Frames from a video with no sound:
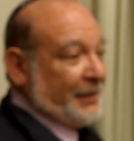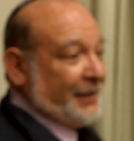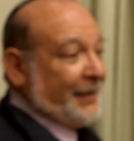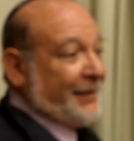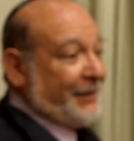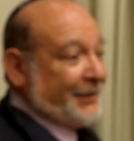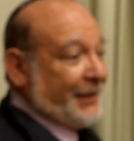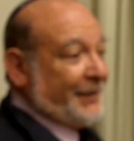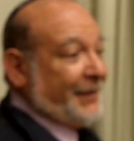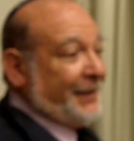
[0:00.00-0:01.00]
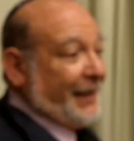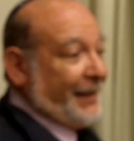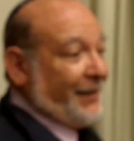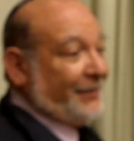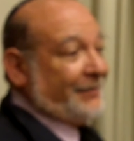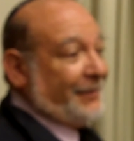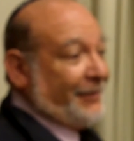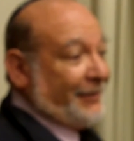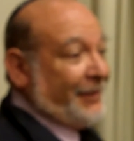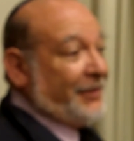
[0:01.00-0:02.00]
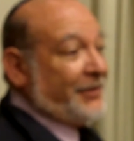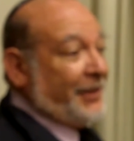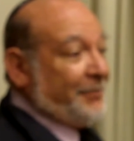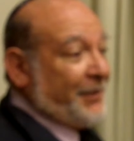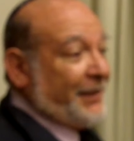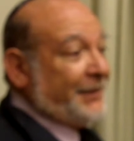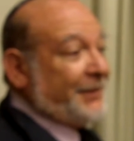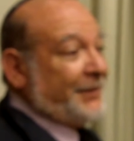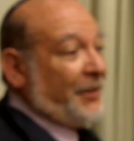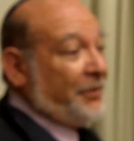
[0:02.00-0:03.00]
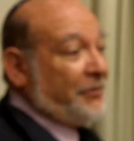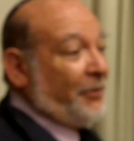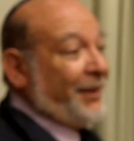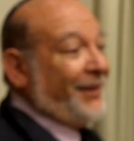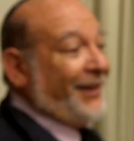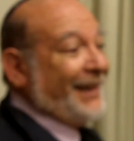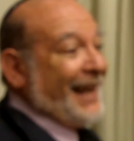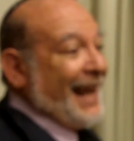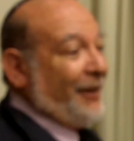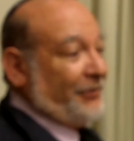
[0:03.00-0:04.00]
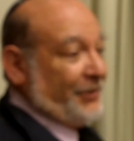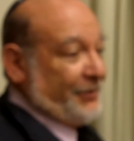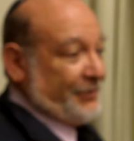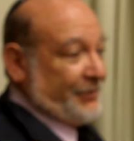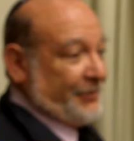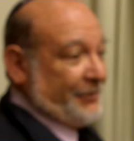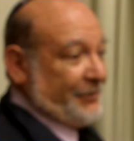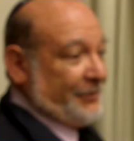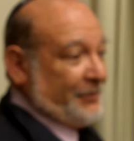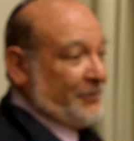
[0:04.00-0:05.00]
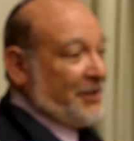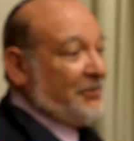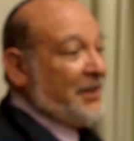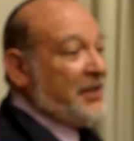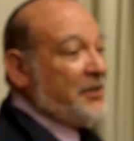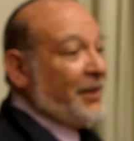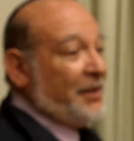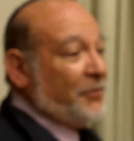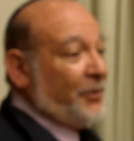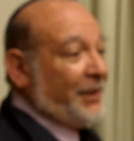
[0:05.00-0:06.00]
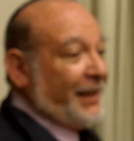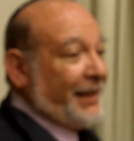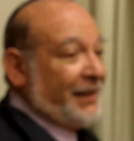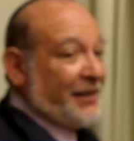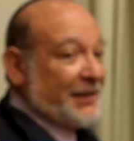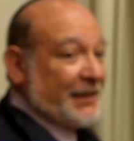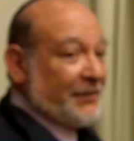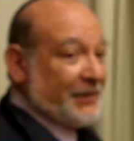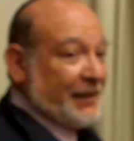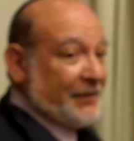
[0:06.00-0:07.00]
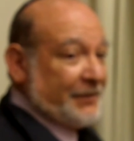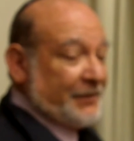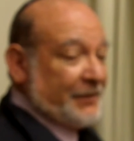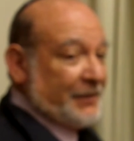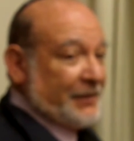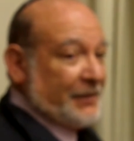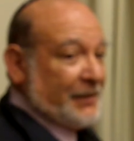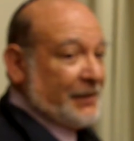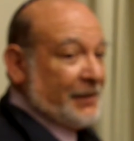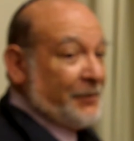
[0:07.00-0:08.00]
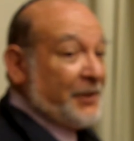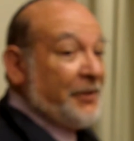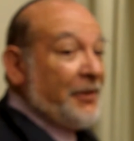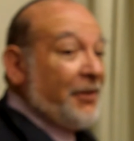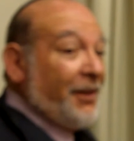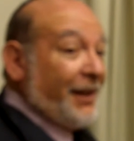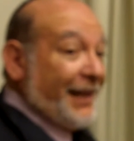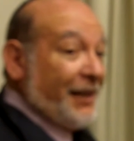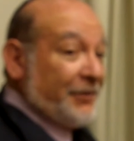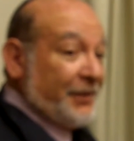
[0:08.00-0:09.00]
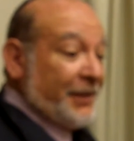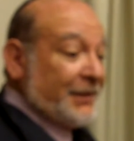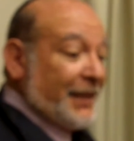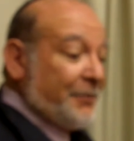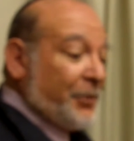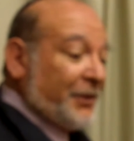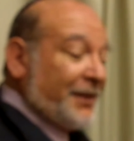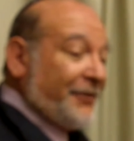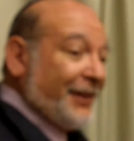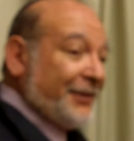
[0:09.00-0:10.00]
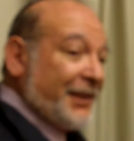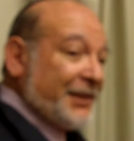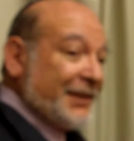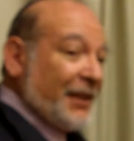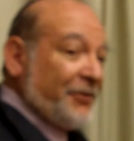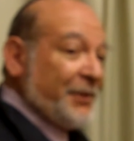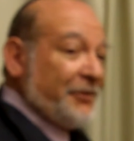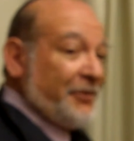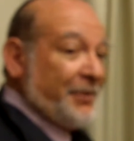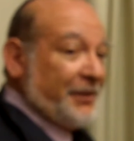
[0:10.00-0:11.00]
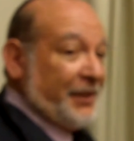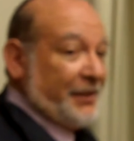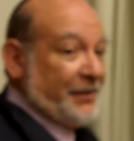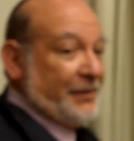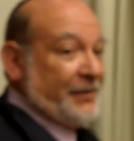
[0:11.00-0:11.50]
And I dare say today our leadership is throwing God out. We don't need you anymore, we can handle it ourselves now. When you throw God out, it's like pulling the foundations out from under a building.